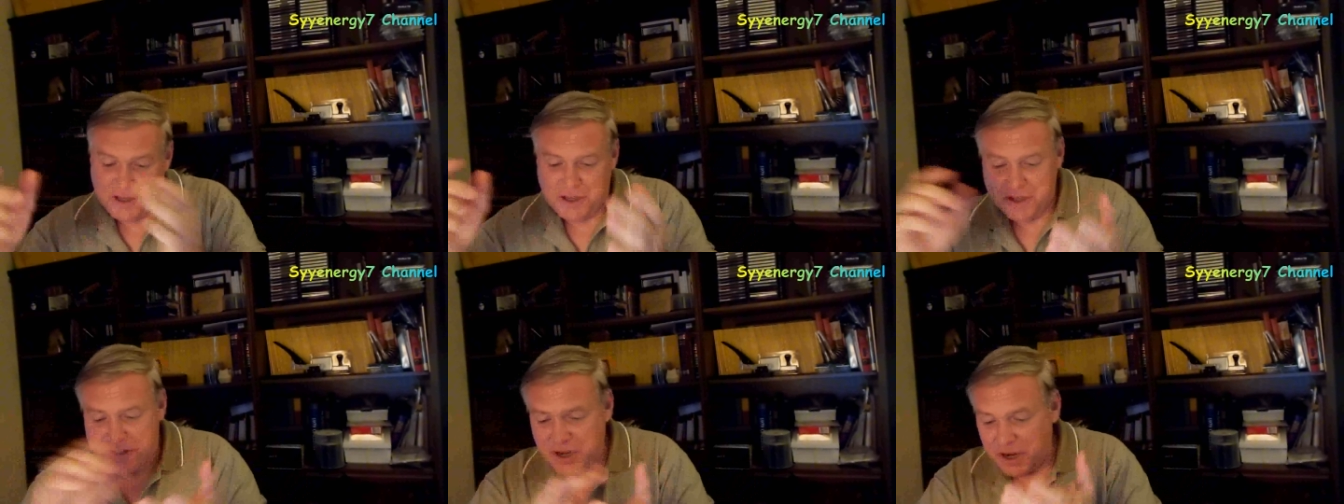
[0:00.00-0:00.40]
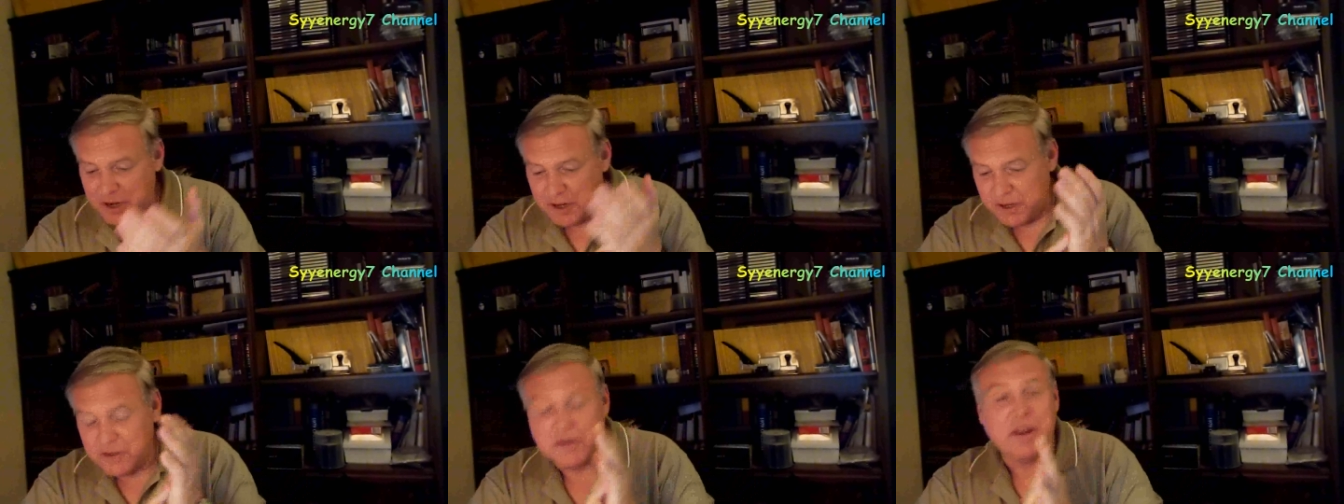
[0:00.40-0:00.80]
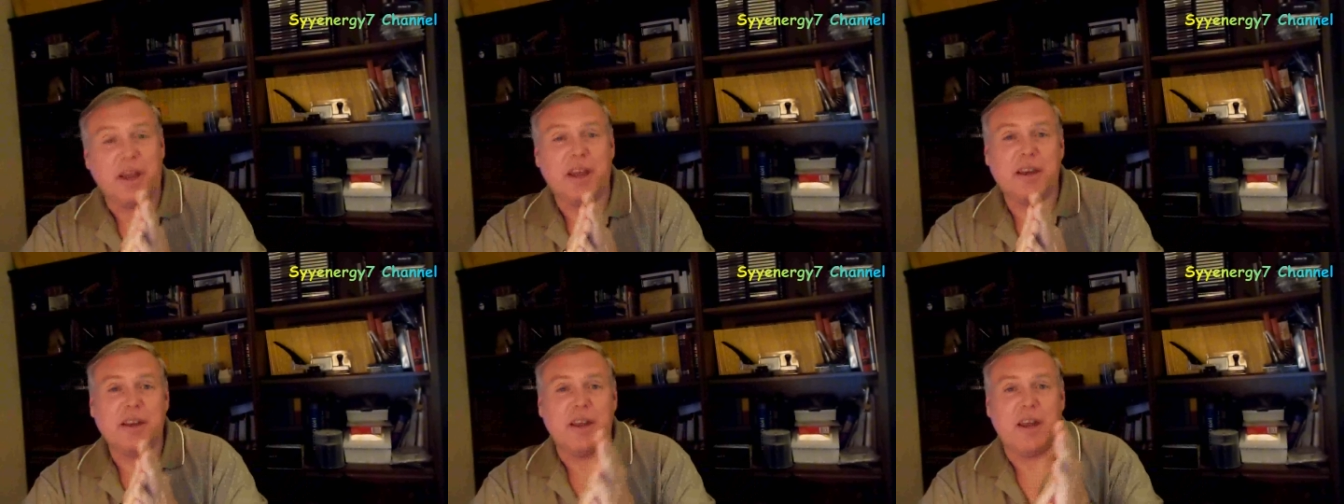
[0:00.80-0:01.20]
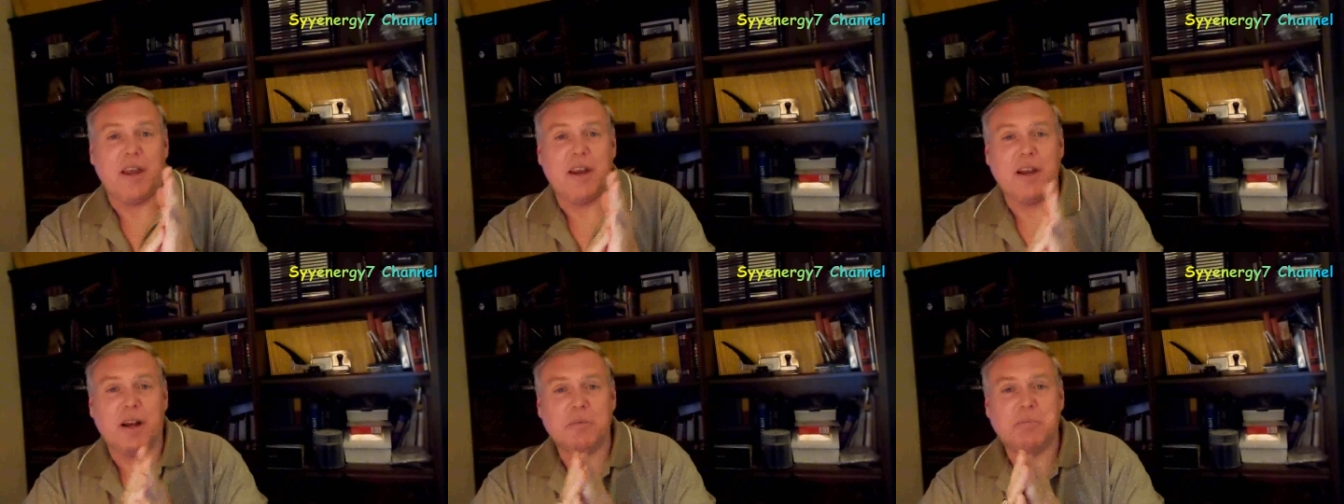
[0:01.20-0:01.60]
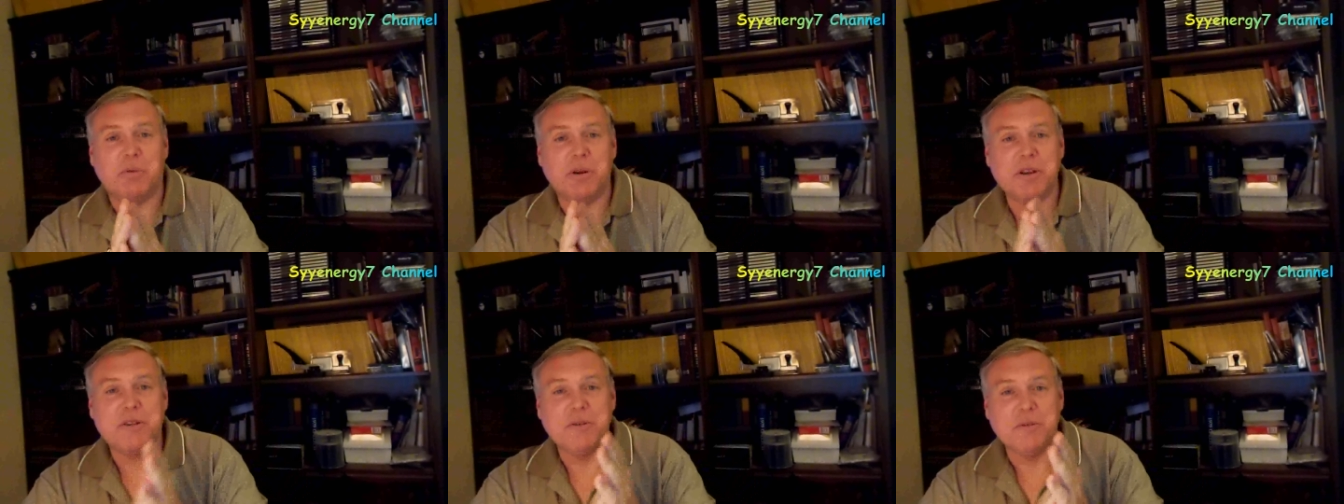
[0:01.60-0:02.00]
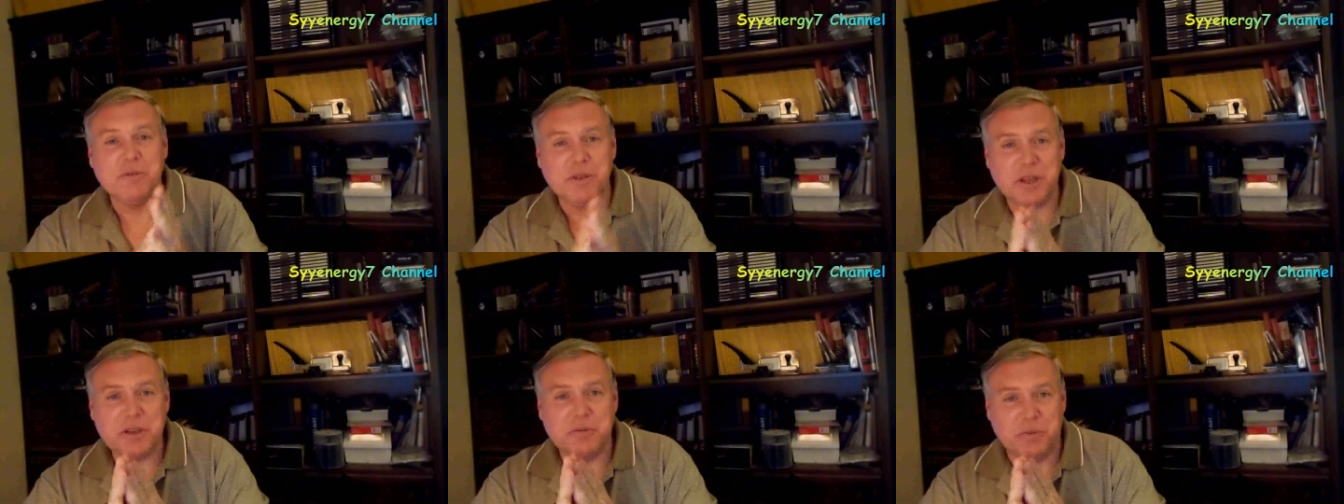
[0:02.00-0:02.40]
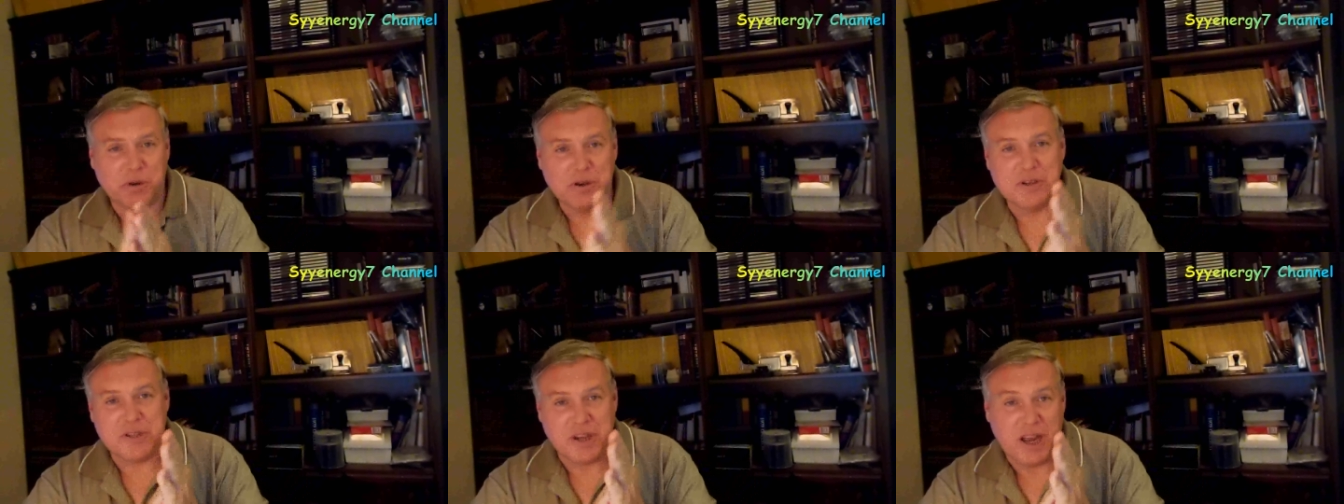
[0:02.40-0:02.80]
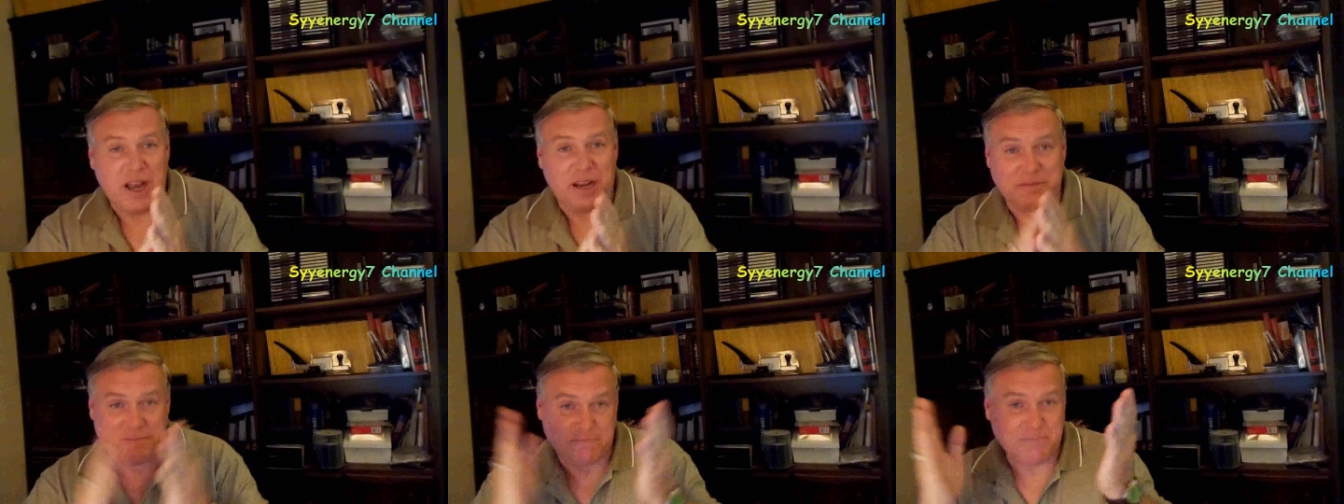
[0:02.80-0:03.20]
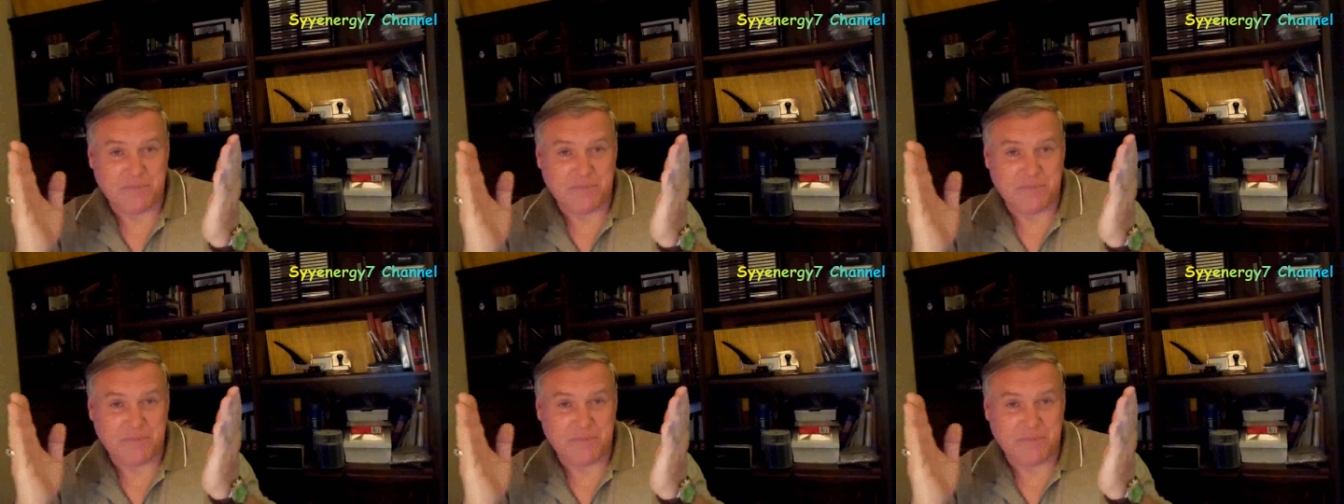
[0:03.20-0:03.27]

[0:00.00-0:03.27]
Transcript: it's on the internet, and I'll point to a link where it's at.